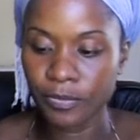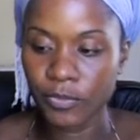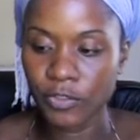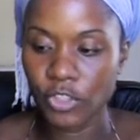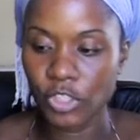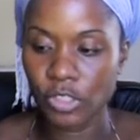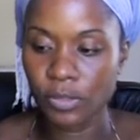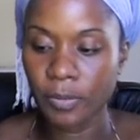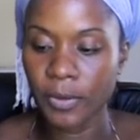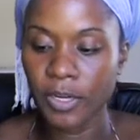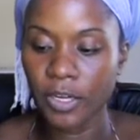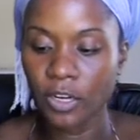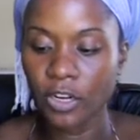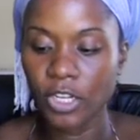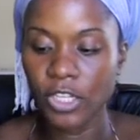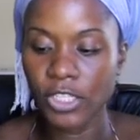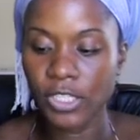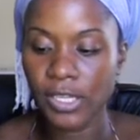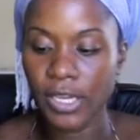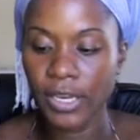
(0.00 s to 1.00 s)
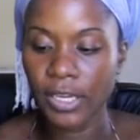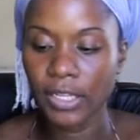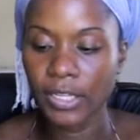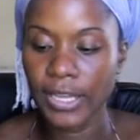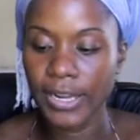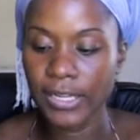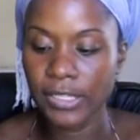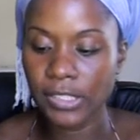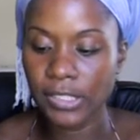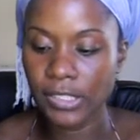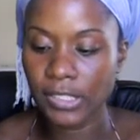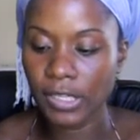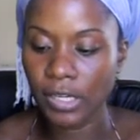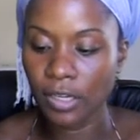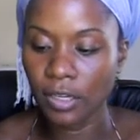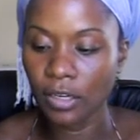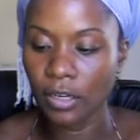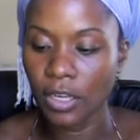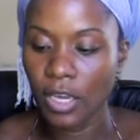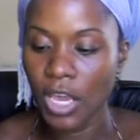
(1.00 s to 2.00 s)
just put it on your skin, let it
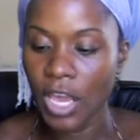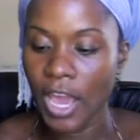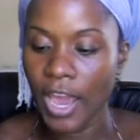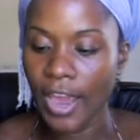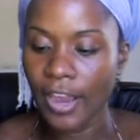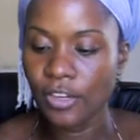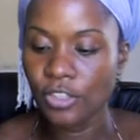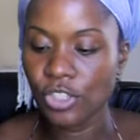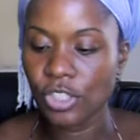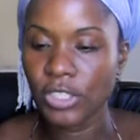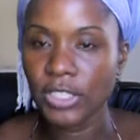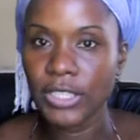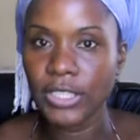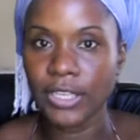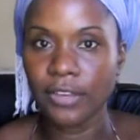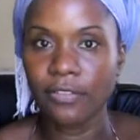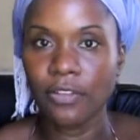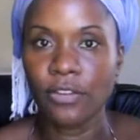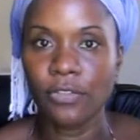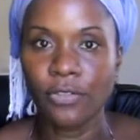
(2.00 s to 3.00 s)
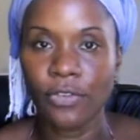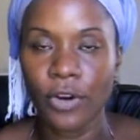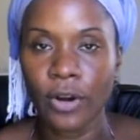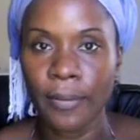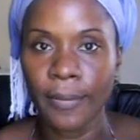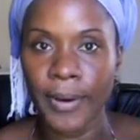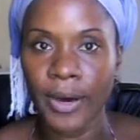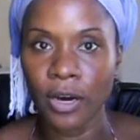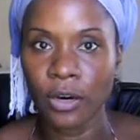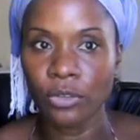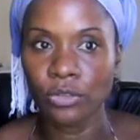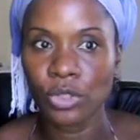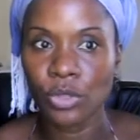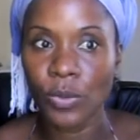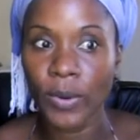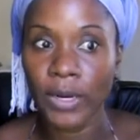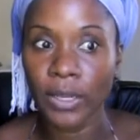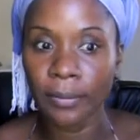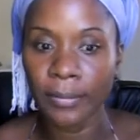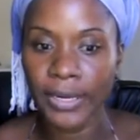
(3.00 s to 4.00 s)
sit. I usually leave it for about
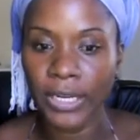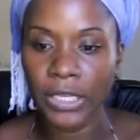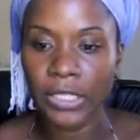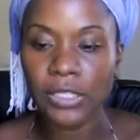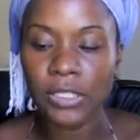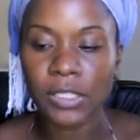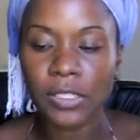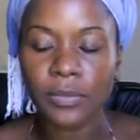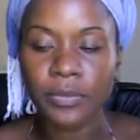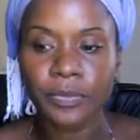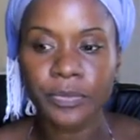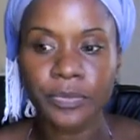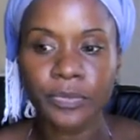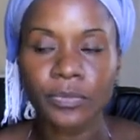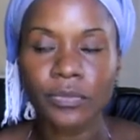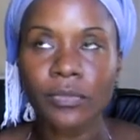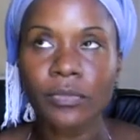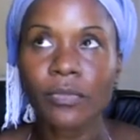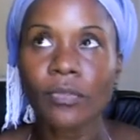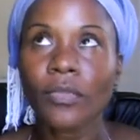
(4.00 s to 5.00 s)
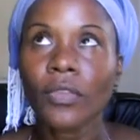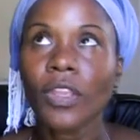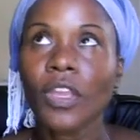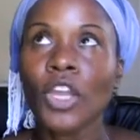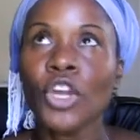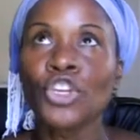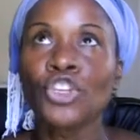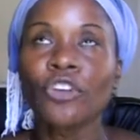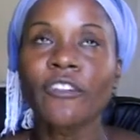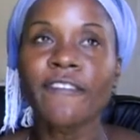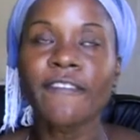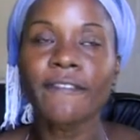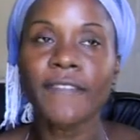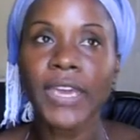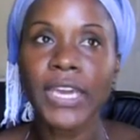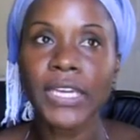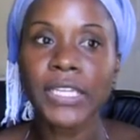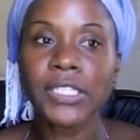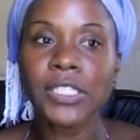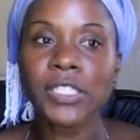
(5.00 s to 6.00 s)
20 minutes. Your
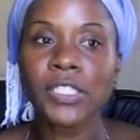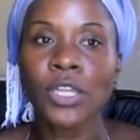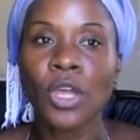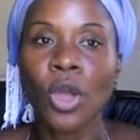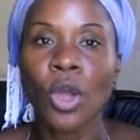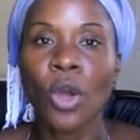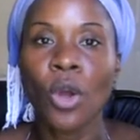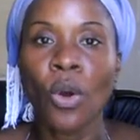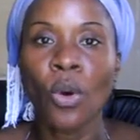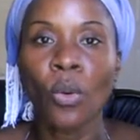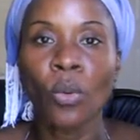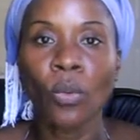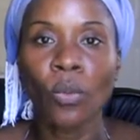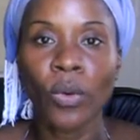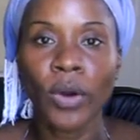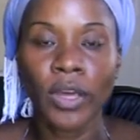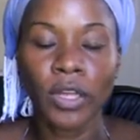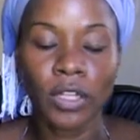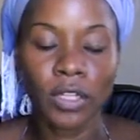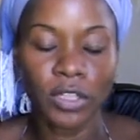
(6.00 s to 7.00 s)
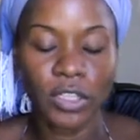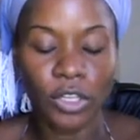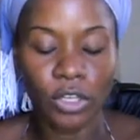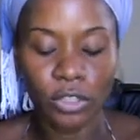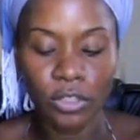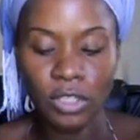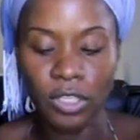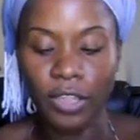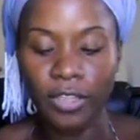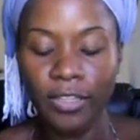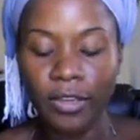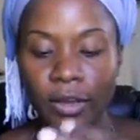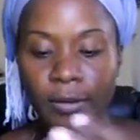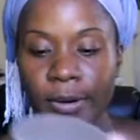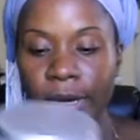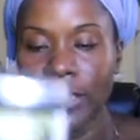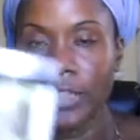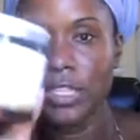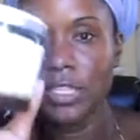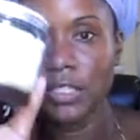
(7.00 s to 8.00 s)
face will, the thing
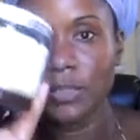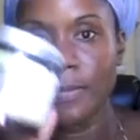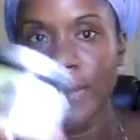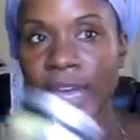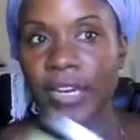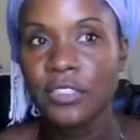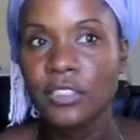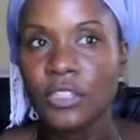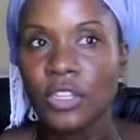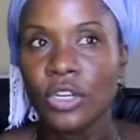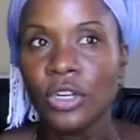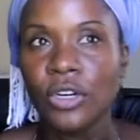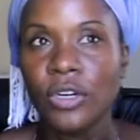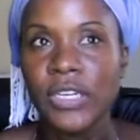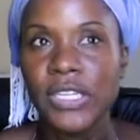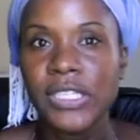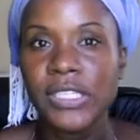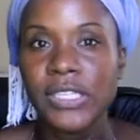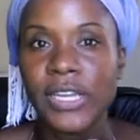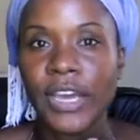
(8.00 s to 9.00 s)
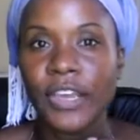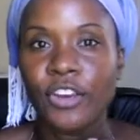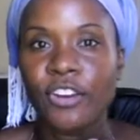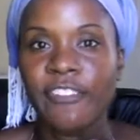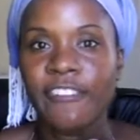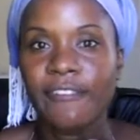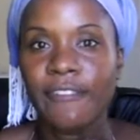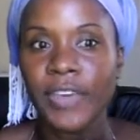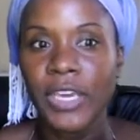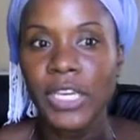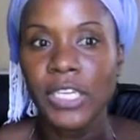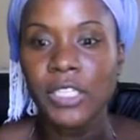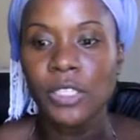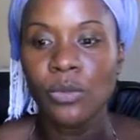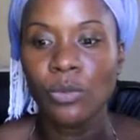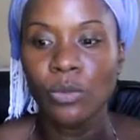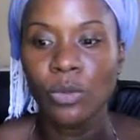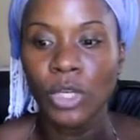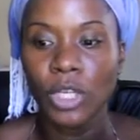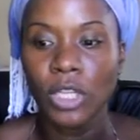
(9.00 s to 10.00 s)
about this mask though is that your face
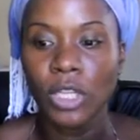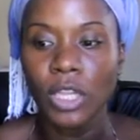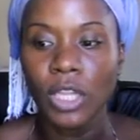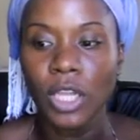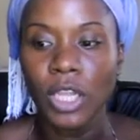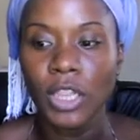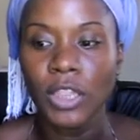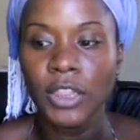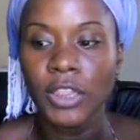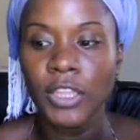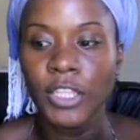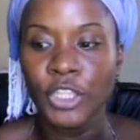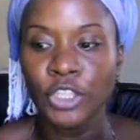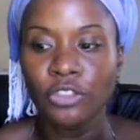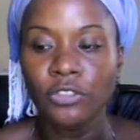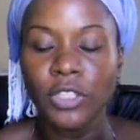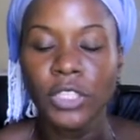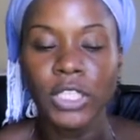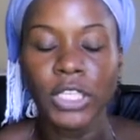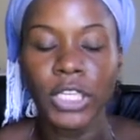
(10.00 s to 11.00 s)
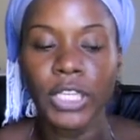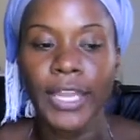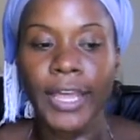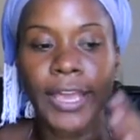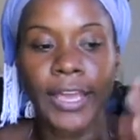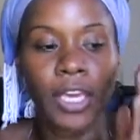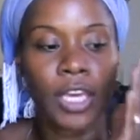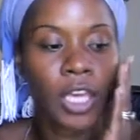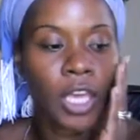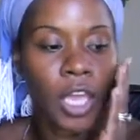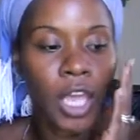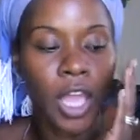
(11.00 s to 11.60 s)
will literally, like,